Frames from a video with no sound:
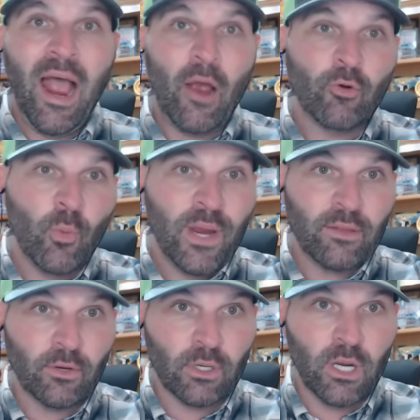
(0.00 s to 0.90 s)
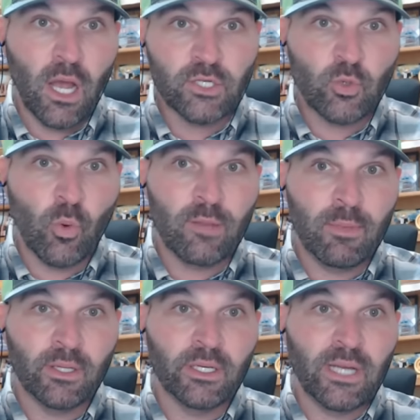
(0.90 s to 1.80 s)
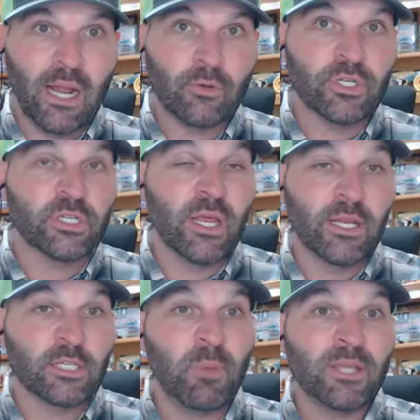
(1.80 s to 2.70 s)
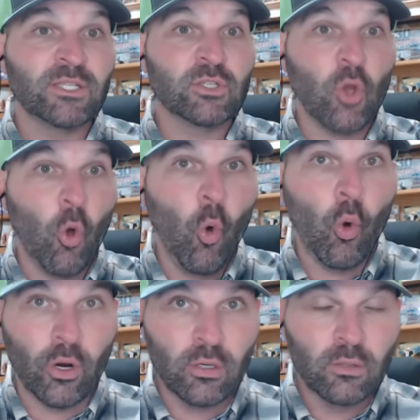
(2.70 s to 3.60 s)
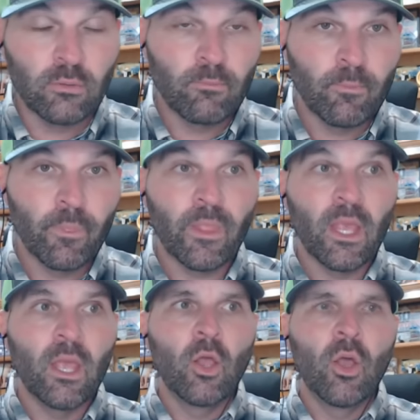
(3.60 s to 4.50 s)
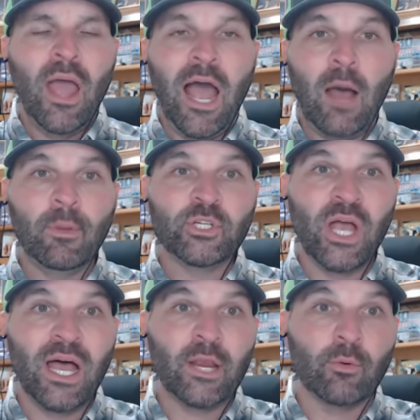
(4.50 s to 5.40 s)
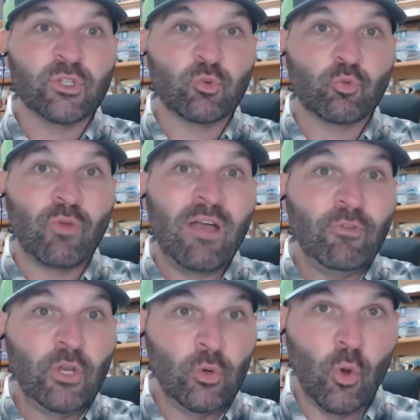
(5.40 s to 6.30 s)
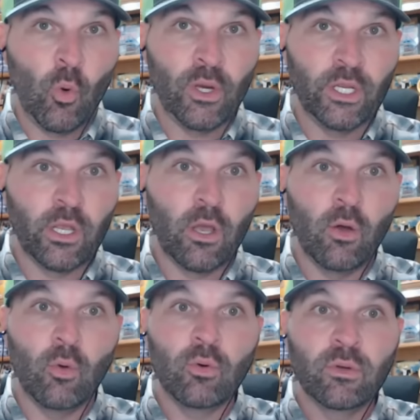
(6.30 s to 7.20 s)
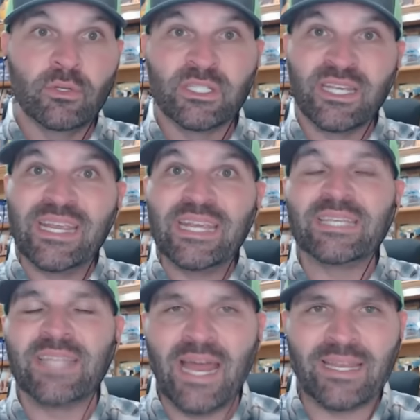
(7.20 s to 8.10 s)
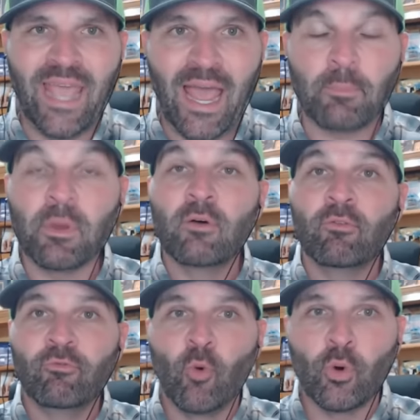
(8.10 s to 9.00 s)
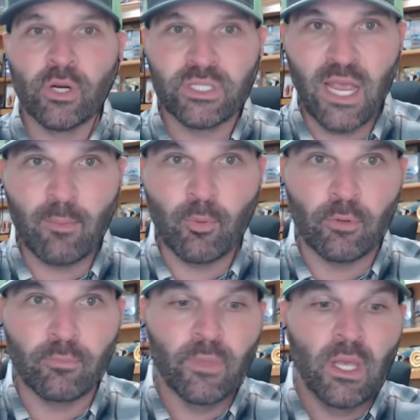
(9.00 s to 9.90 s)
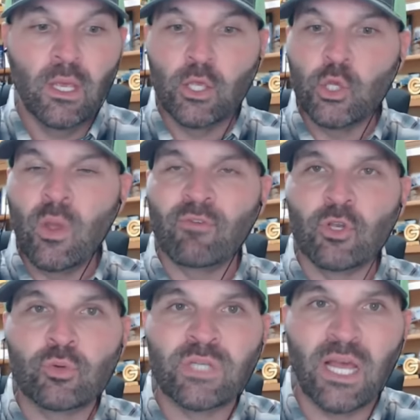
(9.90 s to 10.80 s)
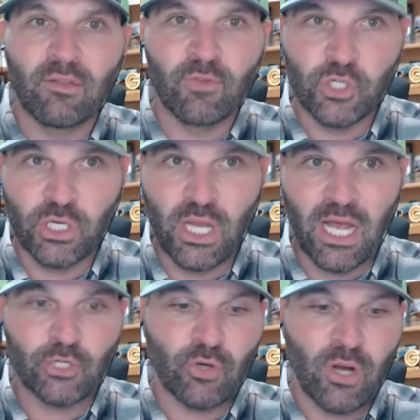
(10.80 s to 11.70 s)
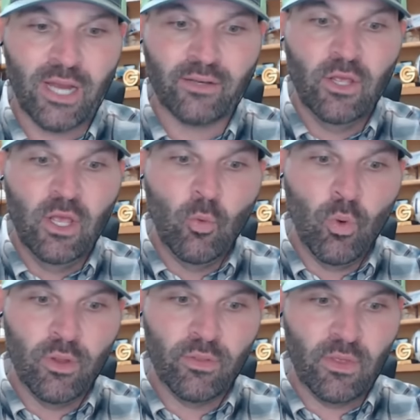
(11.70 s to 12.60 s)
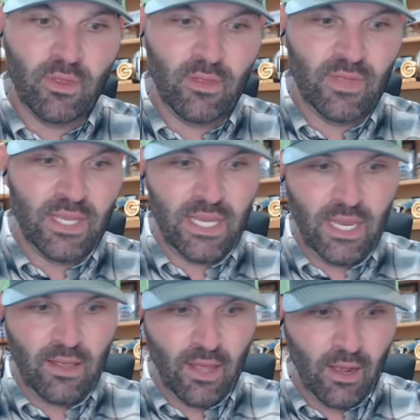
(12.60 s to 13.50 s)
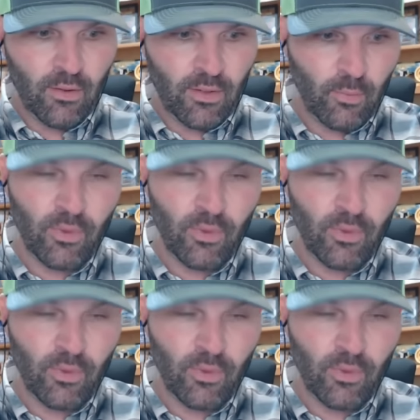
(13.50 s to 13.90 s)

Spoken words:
how do we either cut $20 million in expenses, or how much higher is revenue going to go to ease that gap? For example, you have a new television contract with the SEC,